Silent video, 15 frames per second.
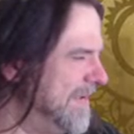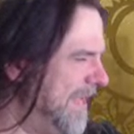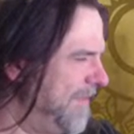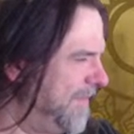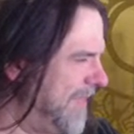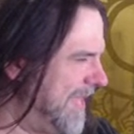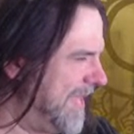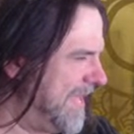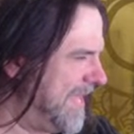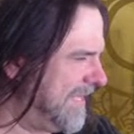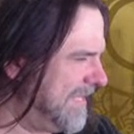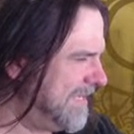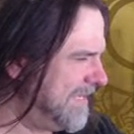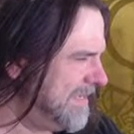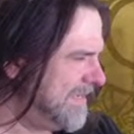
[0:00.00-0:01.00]
And
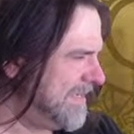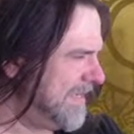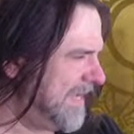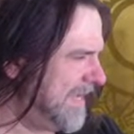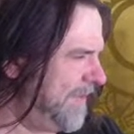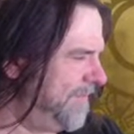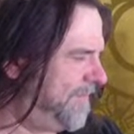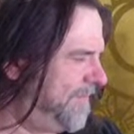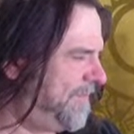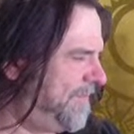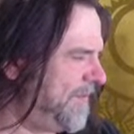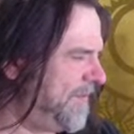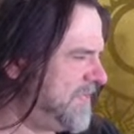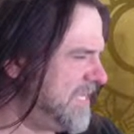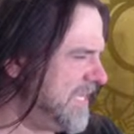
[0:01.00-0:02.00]
then in
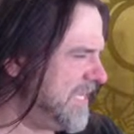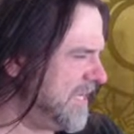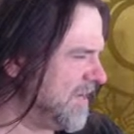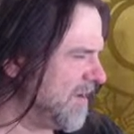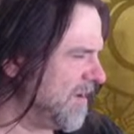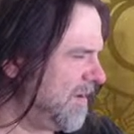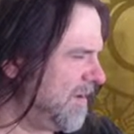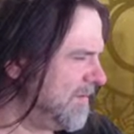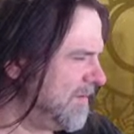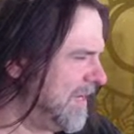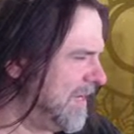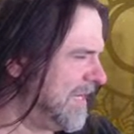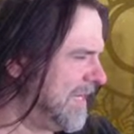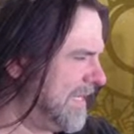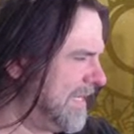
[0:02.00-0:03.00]
5th tier,
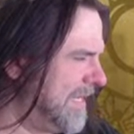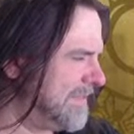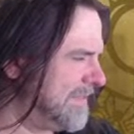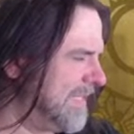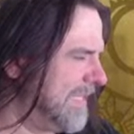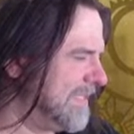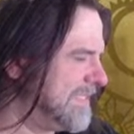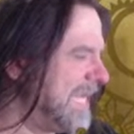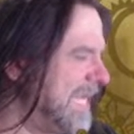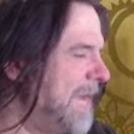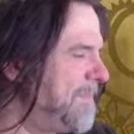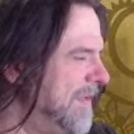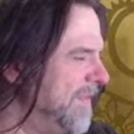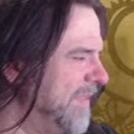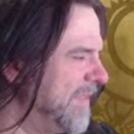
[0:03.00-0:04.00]
at the
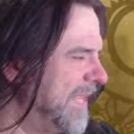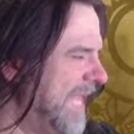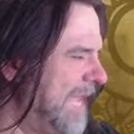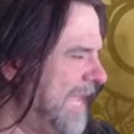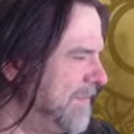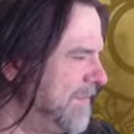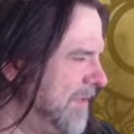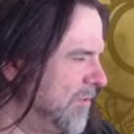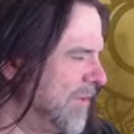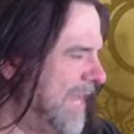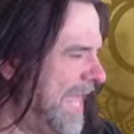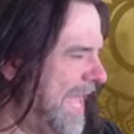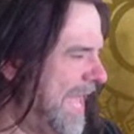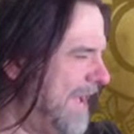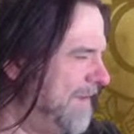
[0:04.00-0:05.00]
top end of the game, you're going
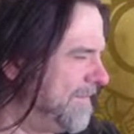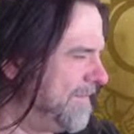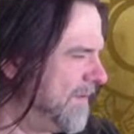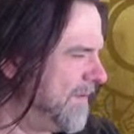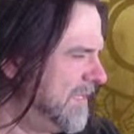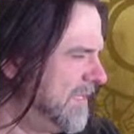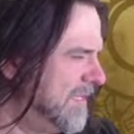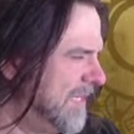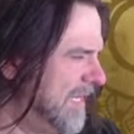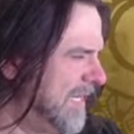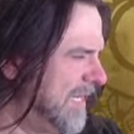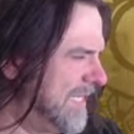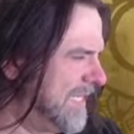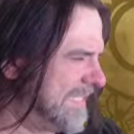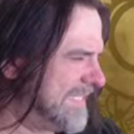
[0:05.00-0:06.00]
to have,
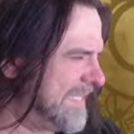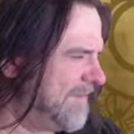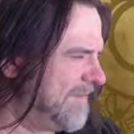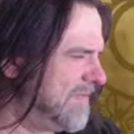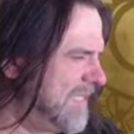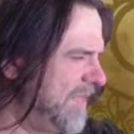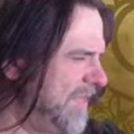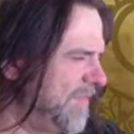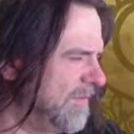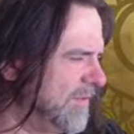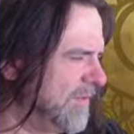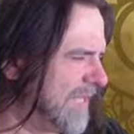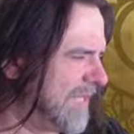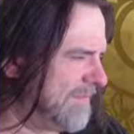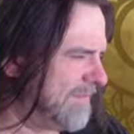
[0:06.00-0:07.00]
at 17th level,
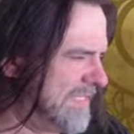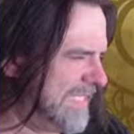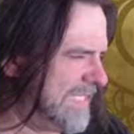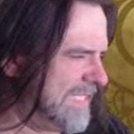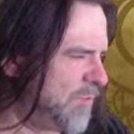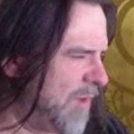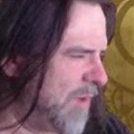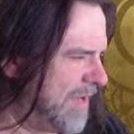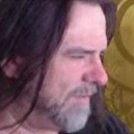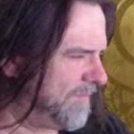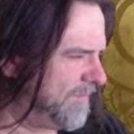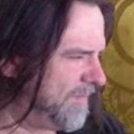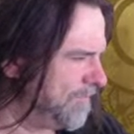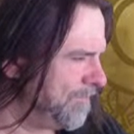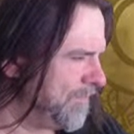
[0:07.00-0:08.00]
you're going to have a D12
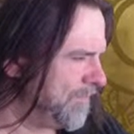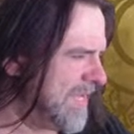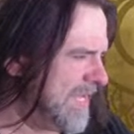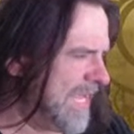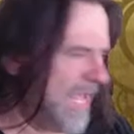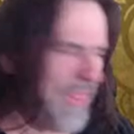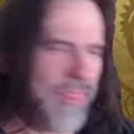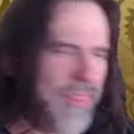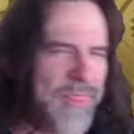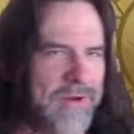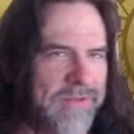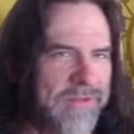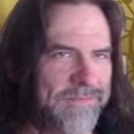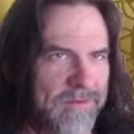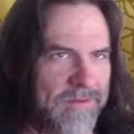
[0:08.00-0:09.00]
and
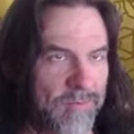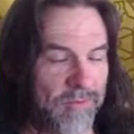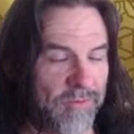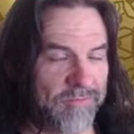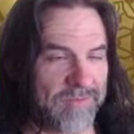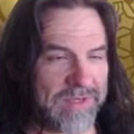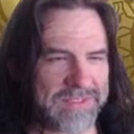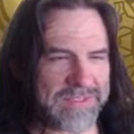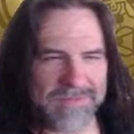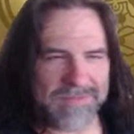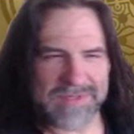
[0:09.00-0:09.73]
30-foot movement.